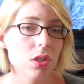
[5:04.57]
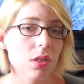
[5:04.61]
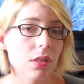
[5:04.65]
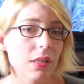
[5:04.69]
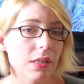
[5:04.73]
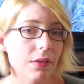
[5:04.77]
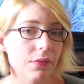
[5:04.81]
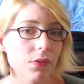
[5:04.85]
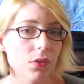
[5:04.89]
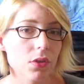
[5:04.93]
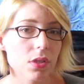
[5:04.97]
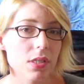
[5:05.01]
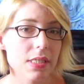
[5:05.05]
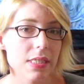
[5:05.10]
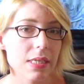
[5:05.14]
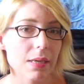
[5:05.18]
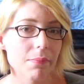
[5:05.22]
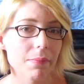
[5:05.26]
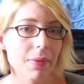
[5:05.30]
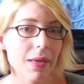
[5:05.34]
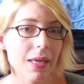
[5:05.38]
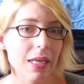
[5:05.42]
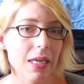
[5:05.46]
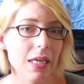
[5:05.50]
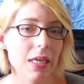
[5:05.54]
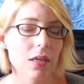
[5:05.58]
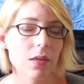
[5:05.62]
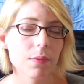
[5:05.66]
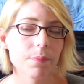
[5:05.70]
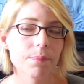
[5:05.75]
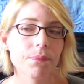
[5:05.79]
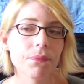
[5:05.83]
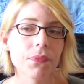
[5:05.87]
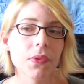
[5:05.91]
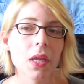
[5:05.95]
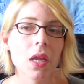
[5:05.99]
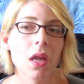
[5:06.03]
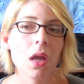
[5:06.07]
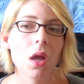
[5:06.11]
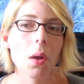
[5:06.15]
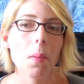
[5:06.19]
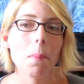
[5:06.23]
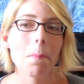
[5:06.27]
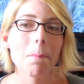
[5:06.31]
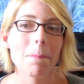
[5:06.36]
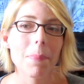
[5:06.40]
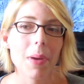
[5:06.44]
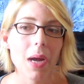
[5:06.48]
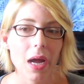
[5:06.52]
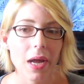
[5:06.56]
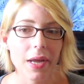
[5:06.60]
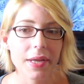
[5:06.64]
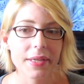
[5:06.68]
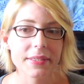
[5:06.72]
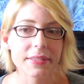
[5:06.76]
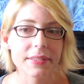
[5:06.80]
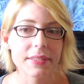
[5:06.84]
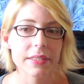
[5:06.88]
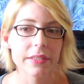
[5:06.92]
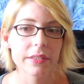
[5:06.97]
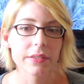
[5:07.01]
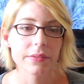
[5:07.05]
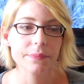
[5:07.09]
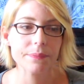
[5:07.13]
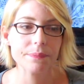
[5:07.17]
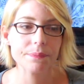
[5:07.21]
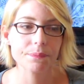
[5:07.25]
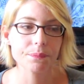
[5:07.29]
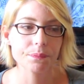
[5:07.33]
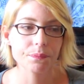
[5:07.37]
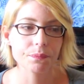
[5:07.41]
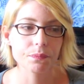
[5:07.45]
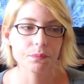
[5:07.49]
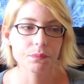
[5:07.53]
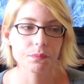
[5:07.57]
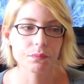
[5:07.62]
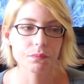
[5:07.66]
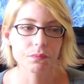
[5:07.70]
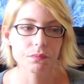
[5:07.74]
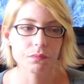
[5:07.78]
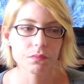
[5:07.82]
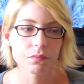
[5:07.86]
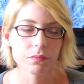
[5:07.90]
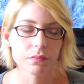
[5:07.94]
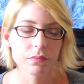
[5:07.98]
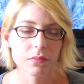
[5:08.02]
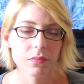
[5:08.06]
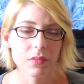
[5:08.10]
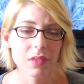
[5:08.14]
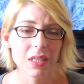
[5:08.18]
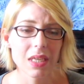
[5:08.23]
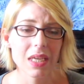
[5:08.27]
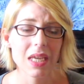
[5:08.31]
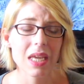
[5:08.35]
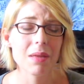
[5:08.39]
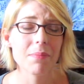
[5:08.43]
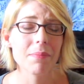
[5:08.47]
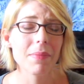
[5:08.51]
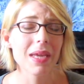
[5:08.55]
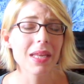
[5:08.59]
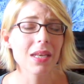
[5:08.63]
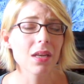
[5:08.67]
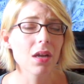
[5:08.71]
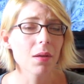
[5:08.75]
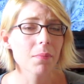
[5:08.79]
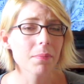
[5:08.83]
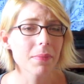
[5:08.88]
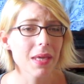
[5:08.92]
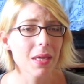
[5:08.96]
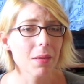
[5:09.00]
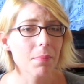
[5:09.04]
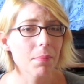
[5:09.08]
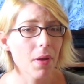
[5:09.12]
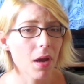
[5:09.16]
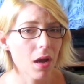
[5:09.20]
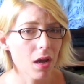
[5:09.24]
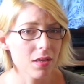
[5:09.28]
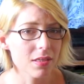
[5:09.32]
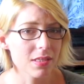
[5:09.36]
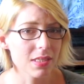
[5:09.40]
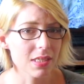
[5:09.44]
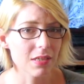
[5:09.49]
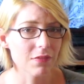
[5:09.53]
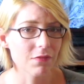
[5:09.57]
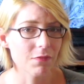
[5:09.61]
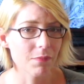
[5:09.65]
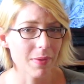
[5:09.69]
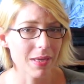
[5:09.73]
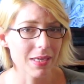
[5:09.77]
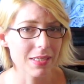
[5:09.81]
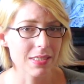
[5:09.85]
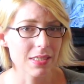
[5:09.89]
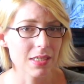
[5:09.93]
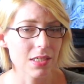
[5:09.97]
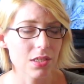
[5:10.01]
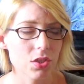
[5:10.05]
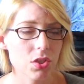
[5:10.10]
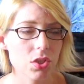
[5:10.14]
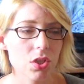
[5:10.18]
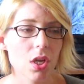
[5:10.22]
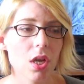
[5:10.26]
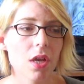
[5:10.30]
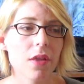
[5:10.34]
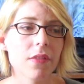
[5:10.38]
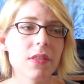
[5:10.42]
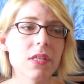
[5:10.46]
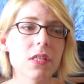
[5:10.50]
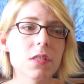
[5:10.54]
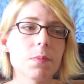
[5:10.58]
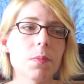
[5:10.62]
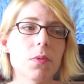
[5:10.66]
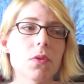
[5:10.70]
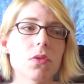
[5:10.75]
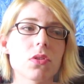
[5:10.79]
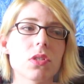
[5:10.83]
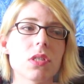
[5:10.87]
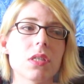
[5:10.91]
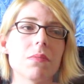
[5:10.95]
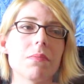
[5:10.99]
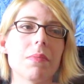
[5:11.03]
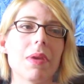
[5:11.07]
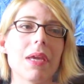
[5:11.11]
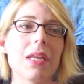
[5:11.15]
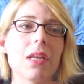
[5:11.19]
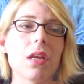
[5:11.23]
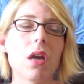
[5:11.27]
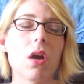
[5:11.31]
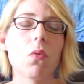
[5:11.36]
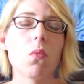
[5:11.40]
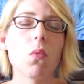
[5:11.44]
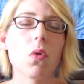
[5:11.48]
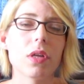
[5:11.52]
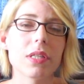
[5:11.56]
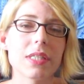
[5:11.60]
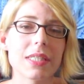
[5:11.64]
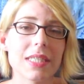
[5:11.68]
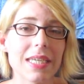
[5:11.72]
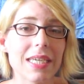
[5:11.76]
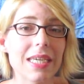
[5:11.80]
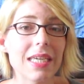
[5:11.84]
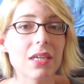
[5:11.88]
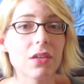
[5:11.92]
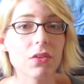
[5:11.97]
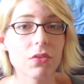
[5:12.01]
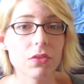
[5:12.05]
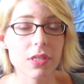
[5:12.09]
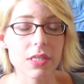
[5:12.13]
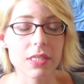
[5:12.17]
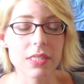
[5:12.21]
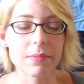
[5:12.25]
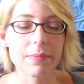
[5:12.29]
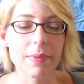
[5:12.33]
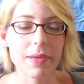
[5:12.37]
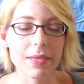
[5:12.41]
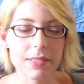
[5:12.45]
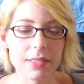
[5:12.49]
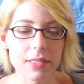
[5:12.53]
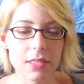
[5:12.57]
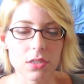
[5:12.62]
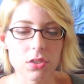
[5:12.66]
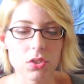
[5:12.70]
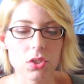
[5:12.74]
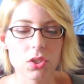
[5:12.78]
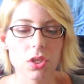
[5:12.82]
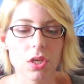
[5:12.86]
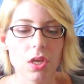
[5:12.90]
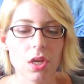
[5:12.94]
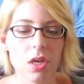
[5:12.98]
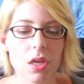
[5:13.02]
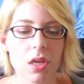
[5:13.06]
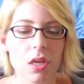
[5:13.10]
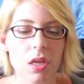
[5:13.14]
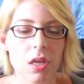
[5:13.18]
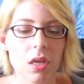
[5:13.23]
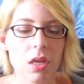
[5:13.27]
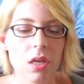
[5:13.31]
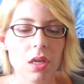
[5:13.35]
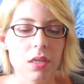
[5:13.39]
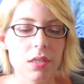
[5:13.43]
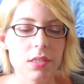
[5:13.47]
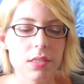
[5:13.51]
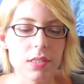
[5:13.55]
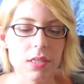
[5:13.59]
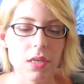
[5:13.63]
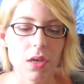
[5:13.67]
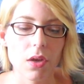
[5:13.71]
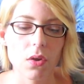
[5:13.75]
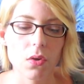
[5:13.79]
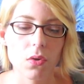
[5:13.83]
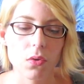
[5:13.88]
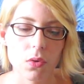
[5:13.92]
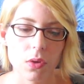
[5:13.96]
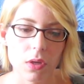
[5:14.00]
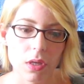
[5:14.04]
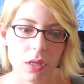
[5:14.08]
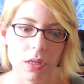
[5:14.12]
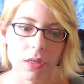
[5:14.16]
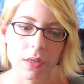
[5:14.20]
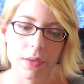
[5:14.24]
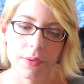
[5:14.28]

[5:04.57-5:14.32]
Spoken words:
deliver to somebody, but it may not be a positive message. This person may not want to hear this message. So